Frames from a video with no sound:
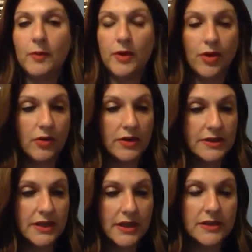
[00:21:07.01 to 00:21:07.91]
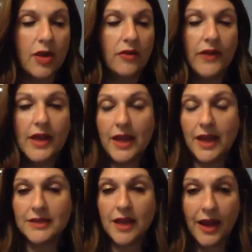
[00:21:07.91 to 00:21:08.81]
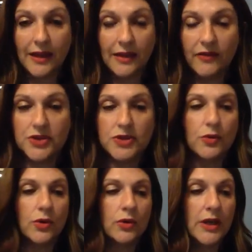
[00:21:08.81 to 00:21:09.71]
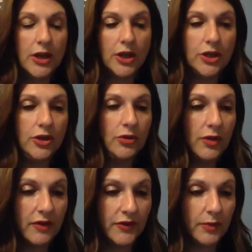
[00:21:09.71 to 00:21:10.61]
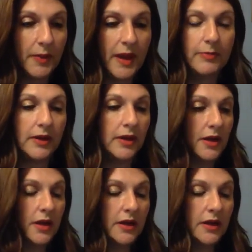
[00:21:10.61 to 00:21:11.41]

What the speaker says: We can cross things off. It's highly visual. You love your paper.